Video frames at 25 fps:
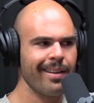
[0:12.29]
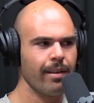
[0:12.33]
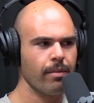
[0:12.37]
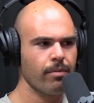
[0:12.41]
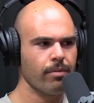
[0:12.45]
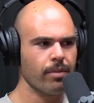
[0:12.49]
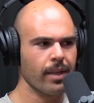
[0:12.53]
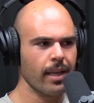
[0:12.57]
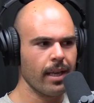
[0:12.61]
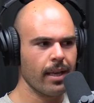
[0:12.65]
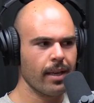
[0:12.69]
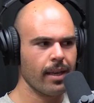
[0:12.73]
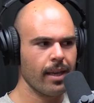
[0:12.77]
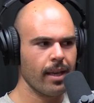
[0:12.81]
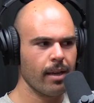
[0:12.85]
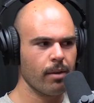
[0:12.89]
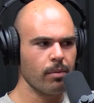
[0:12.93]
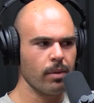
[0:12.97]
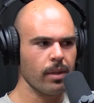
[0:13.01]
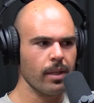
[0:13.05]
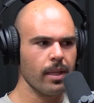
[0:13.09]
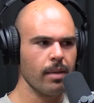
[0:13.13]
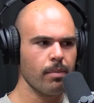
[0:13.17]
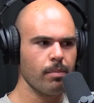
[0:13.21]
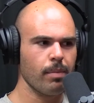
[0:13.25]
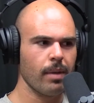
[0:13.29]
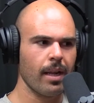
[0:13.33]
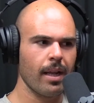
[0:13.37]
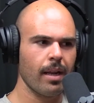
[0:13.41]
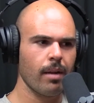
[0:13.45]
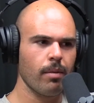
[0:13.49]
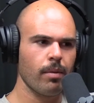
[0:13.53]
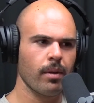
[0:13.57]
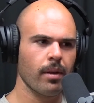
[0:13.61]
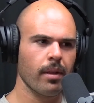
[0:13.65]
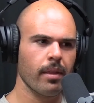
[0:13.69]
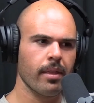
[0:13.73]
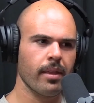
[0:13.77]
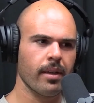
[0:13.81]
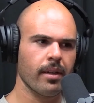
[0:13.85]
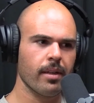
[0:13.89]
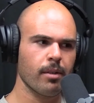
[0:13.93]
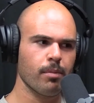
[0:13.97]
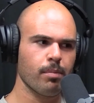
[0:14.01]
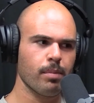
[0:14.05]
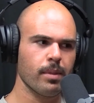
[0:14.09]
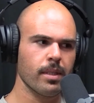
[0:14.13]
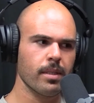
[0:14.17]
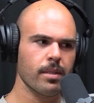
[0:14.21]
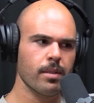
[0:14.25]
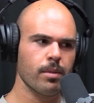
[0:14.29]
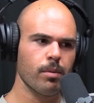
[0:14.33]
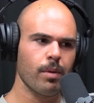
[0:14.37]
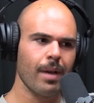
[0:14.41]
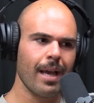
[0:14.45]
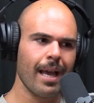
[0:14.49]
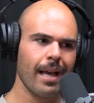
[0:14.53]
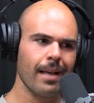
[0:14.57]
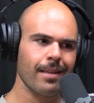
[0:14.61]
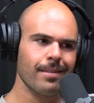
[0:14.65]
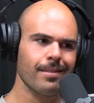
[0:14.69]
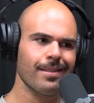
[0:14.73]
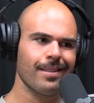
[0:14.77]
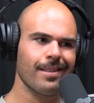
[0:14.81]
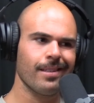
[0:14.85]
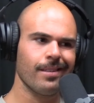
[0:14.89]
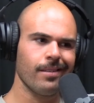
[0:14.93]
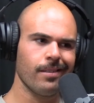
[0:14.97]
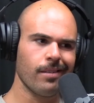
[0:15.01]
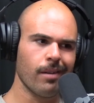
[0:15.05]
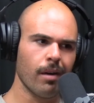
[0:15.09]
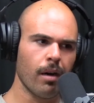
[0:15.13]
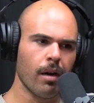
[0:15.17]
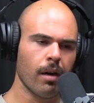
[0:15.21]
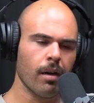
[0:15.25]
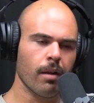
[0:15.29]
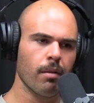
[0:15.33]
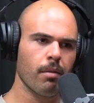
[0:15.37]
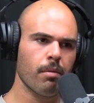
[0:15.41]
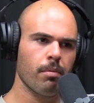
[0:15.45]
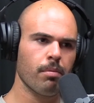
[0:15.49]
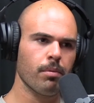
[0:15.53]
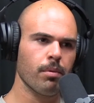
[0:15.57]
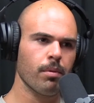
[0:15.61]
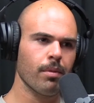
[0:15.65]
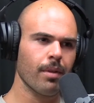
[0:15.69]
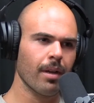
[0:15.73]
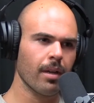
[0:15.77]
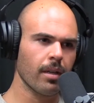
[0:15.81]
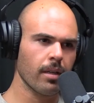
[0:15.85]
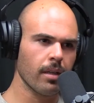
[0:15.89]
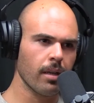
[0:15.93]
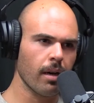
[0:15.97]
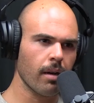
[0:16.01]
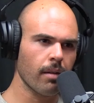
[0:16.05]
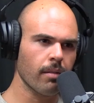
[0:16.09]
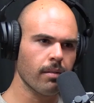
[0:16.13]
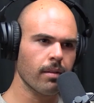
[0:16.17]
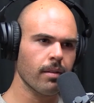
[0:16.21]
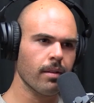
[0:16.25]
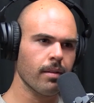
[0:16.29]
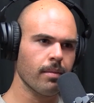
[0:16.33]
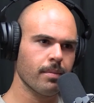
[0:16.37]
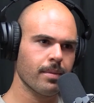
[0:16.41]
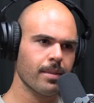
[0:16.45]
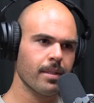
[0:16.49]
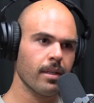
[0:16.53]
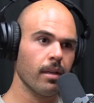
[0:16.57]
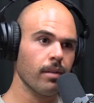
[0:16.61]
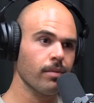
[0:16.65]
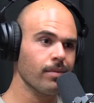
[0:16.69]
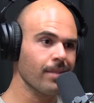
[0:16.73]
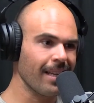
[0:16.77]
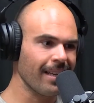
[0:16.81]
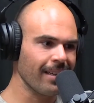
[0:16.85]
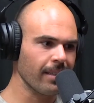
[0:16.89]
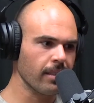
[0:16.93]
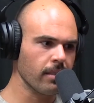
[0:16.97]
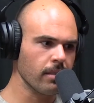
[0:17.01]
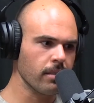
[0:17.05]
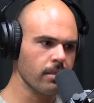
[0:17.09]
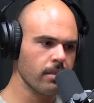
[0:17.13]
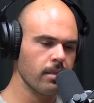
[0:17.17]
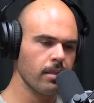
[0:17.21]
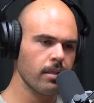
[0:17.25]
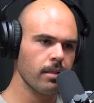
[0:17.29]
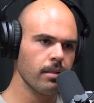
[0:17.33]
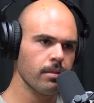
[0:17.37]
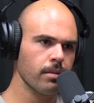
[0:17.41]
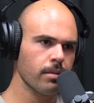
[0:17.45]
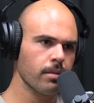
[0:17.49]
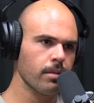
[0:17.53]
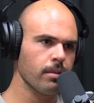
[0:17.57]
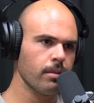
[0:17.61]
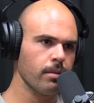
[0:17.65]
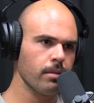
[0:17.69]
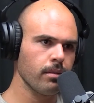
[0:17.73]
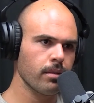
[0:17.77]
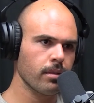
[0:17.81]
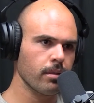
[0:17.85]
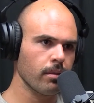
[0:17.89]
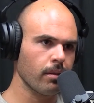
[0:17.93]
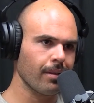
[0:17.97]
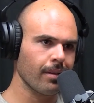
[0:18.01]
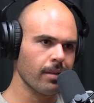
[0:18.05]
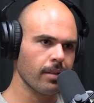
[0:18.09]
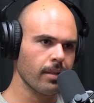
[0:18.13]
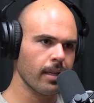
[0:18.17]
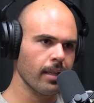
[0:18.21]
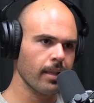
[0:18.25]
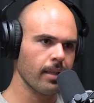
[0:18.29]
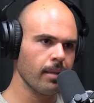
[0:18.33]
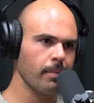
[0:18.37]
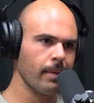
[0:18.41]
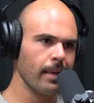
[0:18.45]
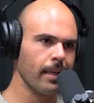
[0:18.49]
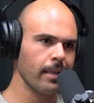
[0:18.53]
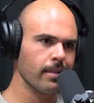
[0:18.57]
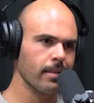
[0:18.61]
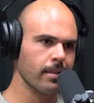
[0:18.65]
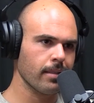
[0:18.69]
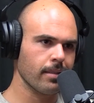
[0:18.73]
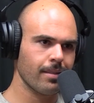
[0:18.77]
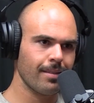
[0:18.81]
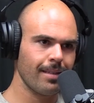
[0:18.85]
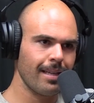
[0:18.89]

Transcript: Forget can't relate, but I don't want a therapist who hasn't gone through the gutter themselves and continues to do so on a daily basis.